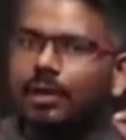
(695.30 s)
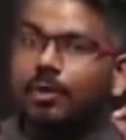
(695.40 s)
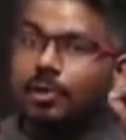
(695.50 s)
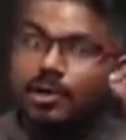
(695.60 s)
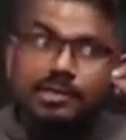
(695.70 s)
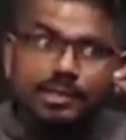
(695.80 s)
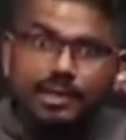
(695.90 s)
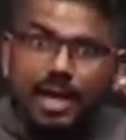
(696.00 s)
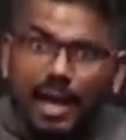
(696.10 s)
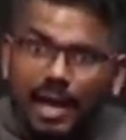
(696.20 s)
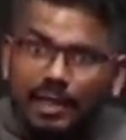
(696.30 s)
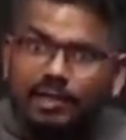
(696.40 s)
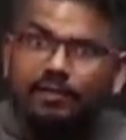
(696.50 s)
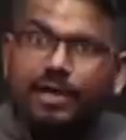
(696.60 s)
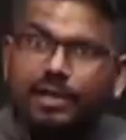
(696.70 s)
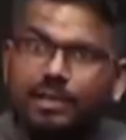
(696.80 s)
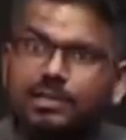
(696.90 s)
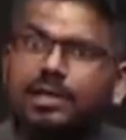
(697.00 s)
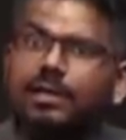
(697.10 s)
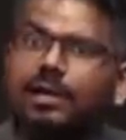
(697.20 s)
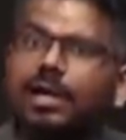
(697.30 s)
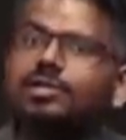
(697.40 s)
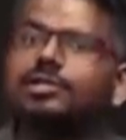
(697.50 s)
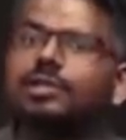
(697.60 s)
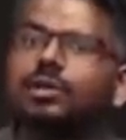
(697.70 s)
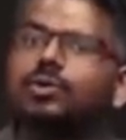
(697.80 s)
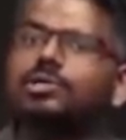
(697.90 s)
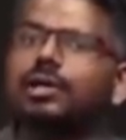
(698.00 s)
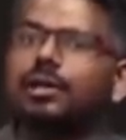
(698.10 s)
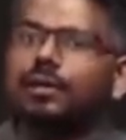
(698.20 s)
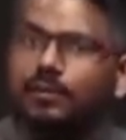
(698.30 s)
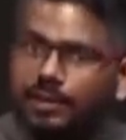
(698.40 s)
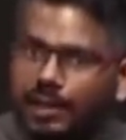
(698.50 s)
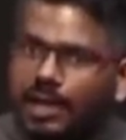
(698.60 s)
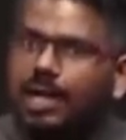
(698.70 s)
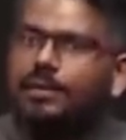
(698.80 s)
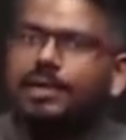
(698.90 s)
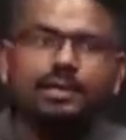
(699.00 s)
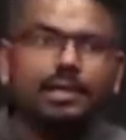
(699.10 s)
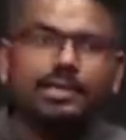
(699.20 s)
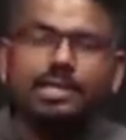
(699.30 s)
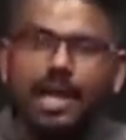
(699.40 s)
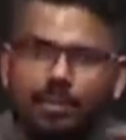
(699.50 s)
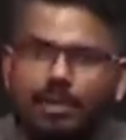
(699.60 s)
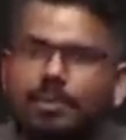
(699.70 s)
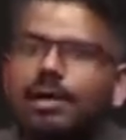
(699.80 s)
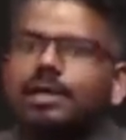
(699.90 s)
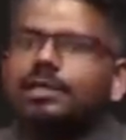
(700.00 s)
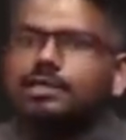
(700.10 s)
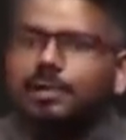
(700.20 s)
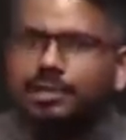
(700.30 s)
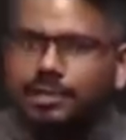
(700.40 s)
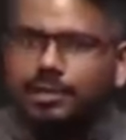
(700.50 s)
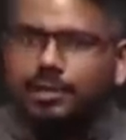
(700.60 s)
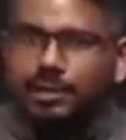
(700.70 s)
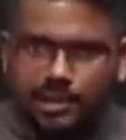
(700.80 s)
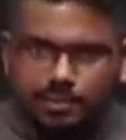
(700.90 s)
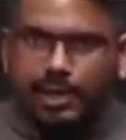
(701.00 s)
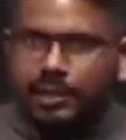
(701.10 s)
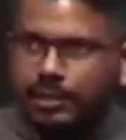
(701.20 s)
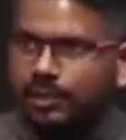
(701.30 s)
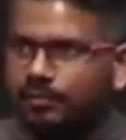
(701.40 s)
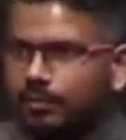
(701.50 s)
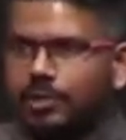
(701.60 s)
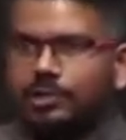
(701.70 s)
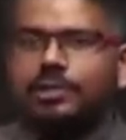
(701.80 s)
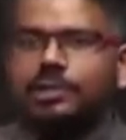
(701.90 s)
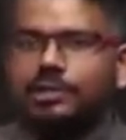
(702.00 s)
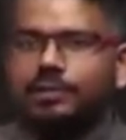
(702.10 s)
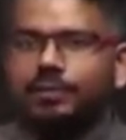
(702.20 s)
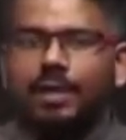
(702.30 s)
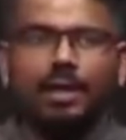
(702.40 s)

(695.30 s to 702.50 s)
Because there's an active industry interaction that goes on with the academia. That doesn't happen in Bharat as much, despite the focus on this.